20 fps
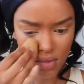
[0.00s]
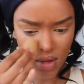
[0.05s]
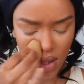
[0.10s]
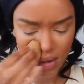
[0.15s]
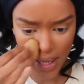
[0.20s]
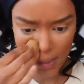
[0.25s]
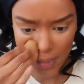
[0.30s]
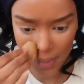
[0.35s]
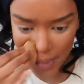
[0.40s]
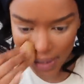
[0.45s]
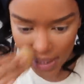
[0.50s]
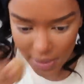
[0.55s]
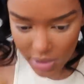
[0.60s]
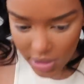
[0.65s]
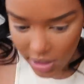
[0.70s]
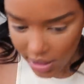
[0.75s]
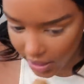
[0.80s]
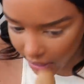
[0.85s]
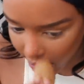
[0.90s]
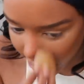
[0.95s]
Okay, my
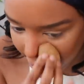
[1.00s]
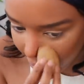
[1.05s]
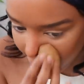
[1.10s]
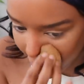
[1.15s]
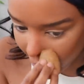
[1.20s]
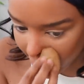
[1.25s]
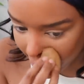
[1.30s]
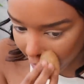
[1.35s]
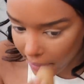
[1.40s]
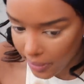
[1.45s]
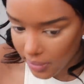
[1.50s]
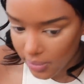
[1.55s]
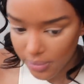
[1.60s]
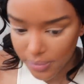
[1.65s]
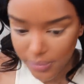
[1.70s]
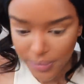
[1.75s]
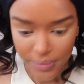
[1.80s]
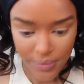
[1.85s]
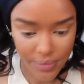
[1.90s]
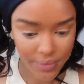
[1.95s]
makeup's looking good.
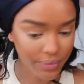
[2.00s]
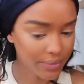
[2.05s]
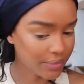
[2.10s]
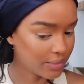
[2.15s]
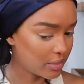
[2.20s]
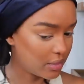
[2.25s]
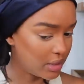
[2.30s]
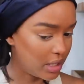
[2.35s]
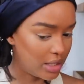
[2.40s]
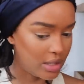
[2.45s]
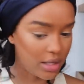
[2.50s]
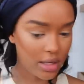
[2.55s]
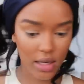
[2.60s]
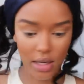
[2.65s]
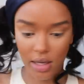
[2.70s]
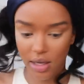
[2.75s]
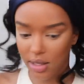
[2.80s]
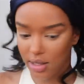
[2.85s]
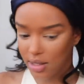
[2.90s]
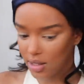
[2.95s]
It's looking
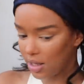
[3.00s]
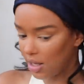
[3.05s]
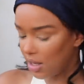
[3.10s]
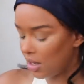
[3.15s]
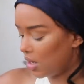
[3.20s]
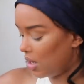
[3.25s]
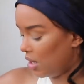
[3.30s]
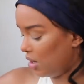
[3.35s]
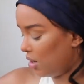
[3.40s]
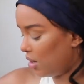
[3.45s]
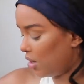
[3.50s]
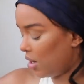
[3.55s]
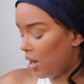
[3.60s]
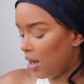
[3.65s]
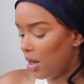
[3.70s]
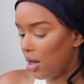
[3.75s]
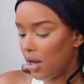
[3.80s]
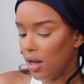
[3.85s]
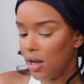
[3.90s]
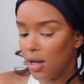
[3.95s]
good, it's looking good.
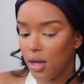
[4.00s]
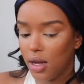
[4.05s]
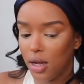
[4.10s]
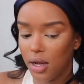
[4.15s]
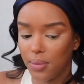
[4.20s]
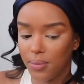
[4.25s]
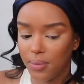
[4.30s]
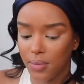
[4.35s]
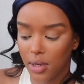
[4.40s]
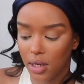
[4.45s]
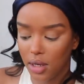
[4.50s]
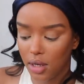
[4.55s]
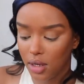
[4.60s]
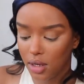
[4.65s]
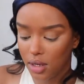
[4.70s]
Um,